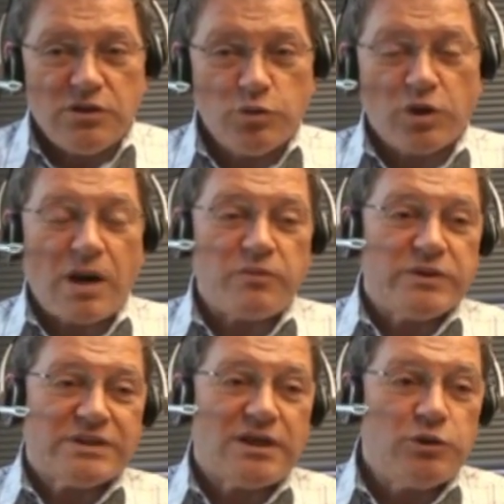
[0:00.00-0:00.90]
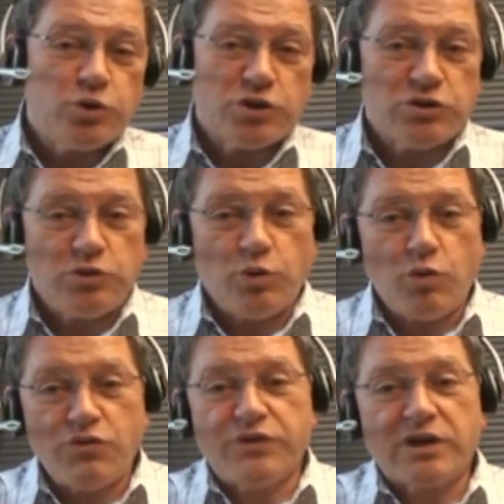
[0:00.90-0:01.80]
You come with solutions, you
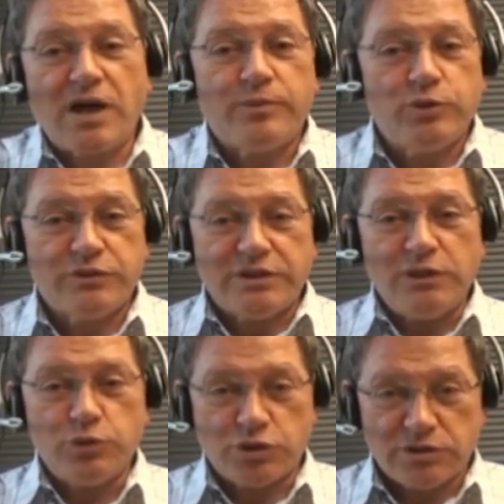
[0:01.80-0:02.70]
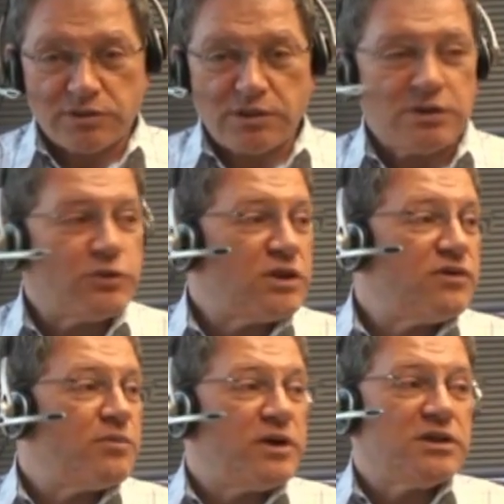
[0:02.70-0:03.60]
offer a couple of solutions. That is what
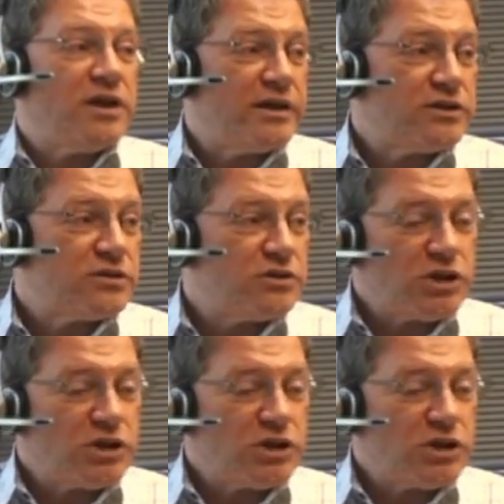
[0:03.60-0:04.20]
everybody likes.